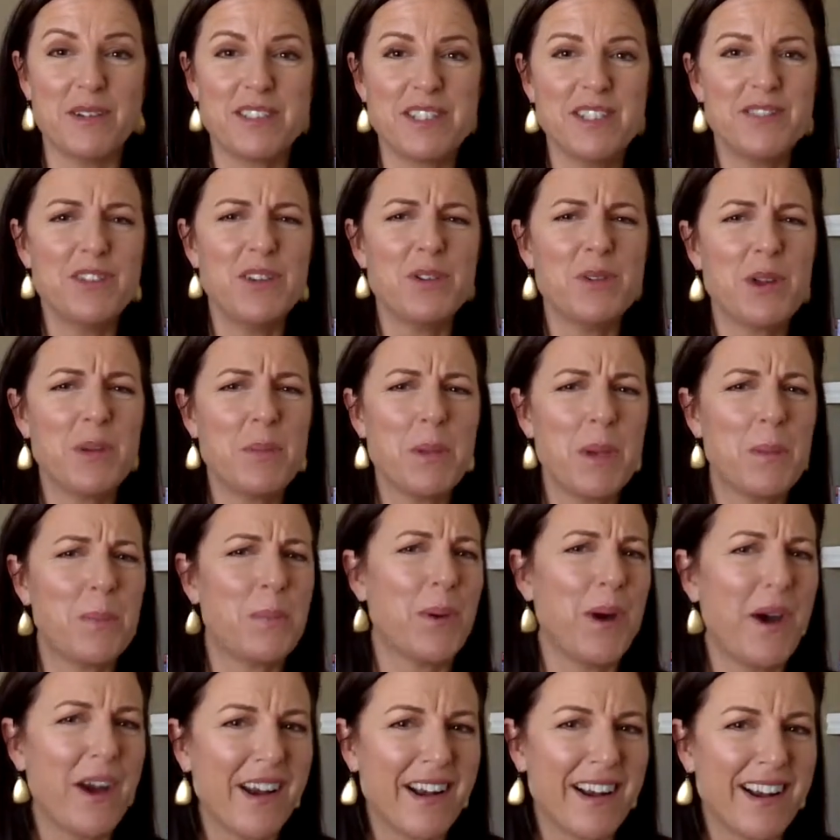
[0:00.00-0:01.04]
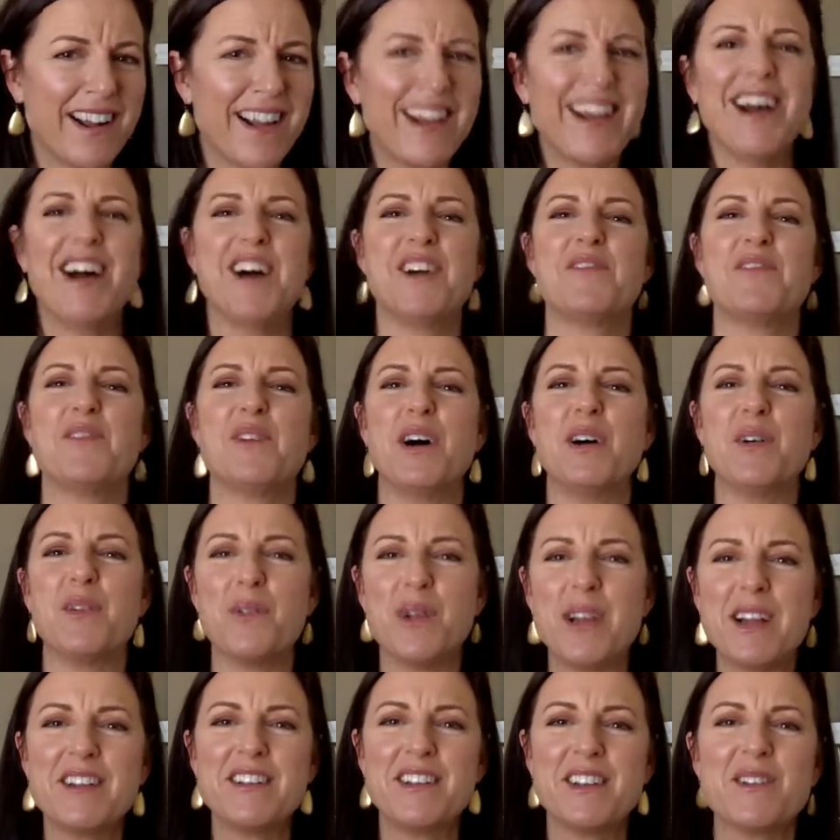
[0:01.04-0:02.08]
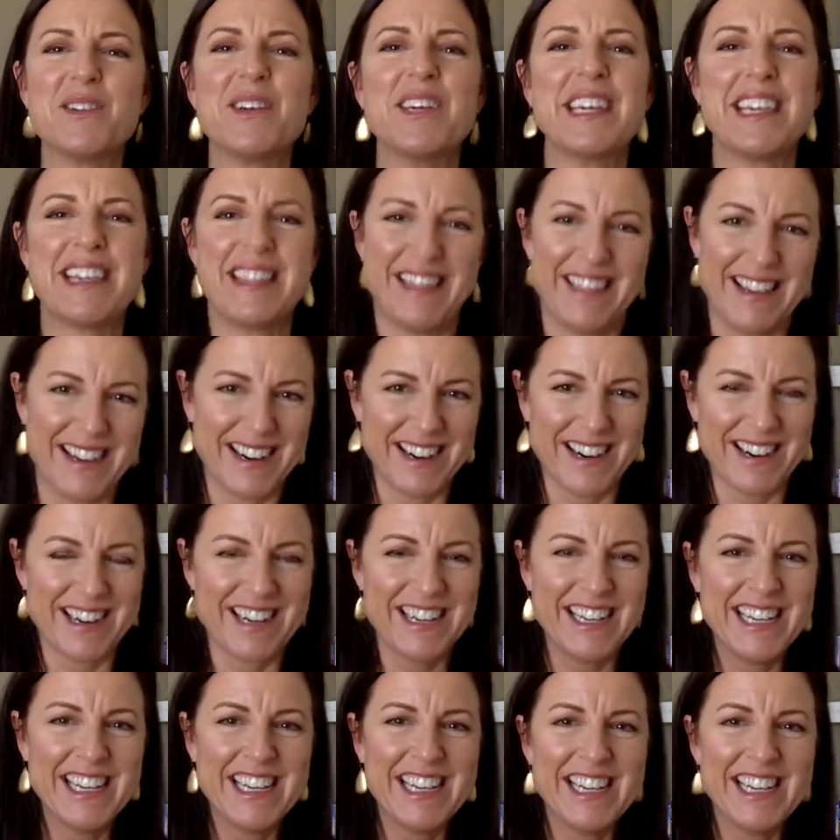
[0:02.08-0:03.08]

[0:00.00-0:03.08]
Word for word: See if you want to be a part of what we're doing there.